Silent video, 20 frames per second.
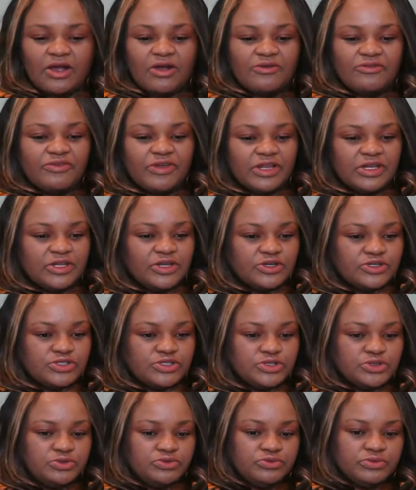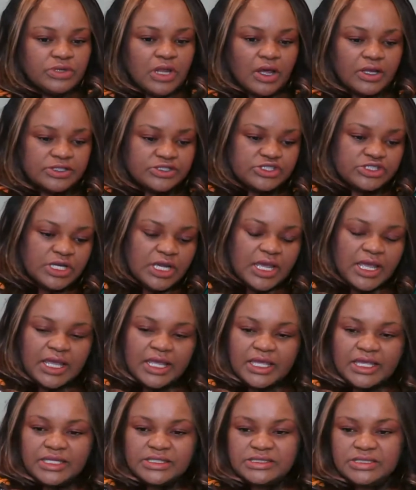our failure to launch
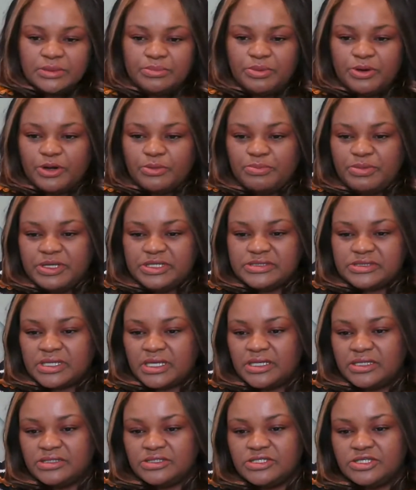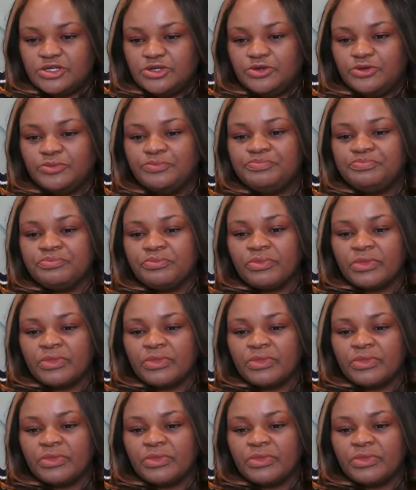into purpose, into